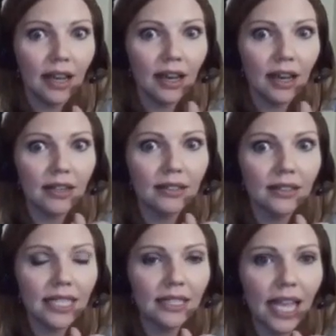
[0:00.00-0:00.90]

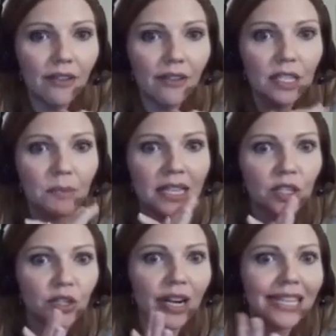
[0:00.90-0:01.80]
Every
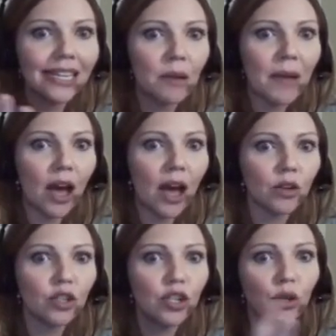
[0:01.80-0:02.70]
semester I get about
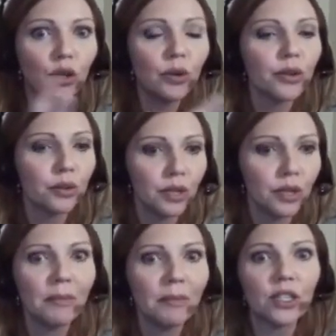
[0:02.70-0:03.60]
2 or
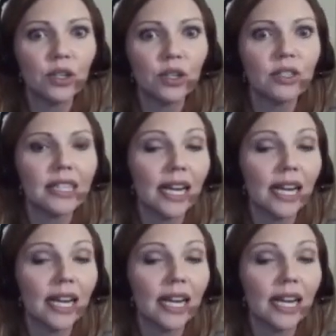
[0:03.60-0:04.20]
3 of my students that